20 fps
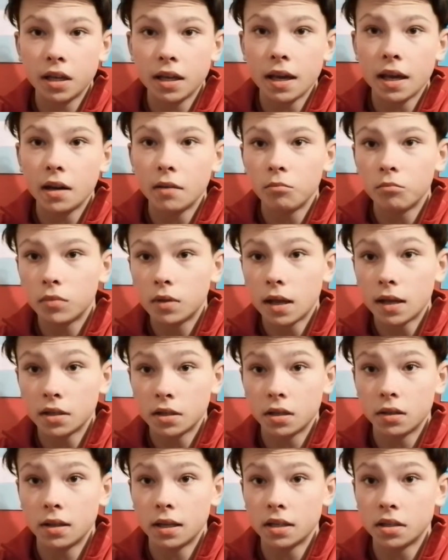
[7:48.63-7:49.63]
again,
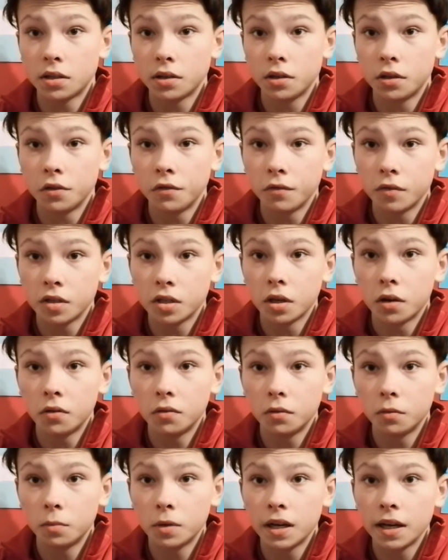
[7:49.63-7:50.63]
that's a good
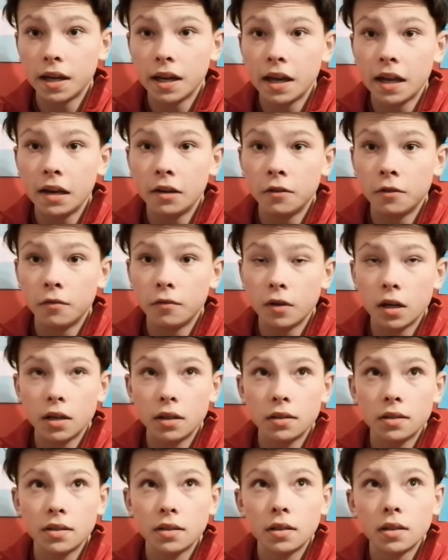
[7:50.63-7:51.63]
result away at Elland
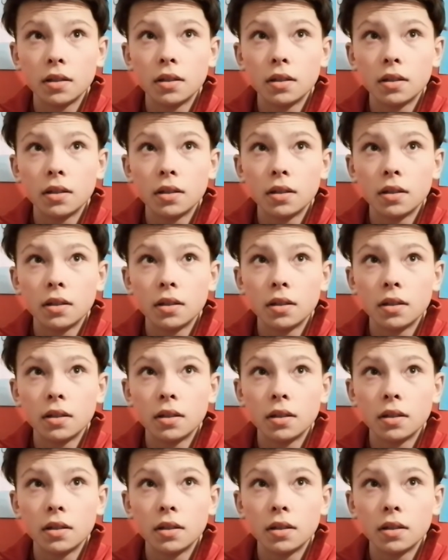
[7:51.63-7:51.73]
Road.